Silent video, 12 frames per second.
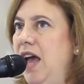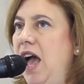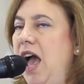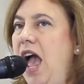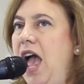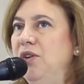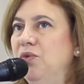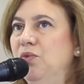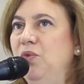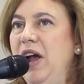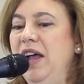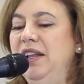and
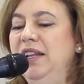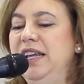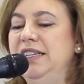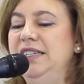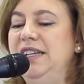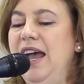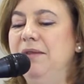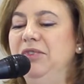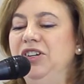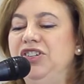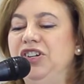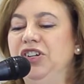
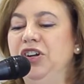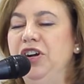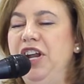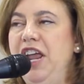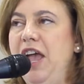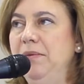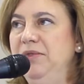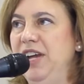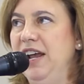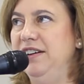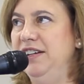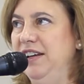well-established learning
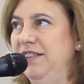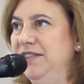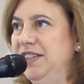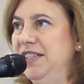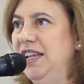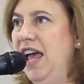objectives